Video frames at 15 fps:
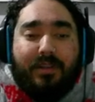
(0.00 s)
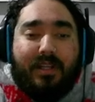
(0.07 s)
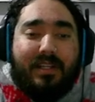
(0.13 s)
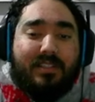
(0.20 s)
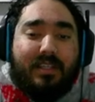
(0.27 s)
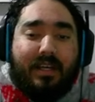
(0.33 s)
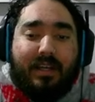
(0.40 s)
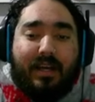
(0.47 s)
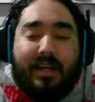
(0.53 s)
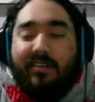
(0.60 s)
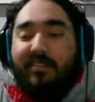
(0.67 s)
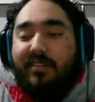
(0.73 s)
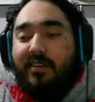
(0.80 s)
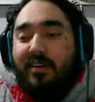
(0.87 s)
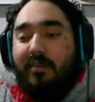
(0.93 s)
That's uh,
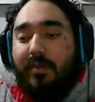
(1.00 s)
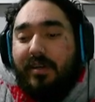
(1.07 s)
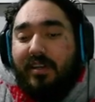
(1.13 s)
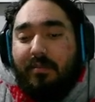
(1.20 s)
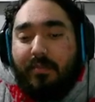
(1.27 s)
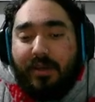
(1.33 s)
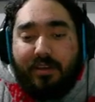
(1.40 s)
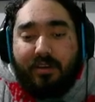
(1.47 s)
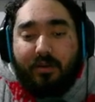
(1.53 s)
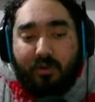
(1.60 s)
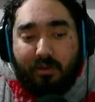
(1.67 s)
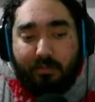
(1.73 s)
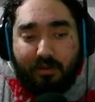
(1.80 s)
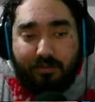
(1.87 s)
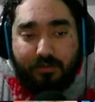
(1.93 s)
another company making
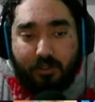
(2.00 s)
ripoffs.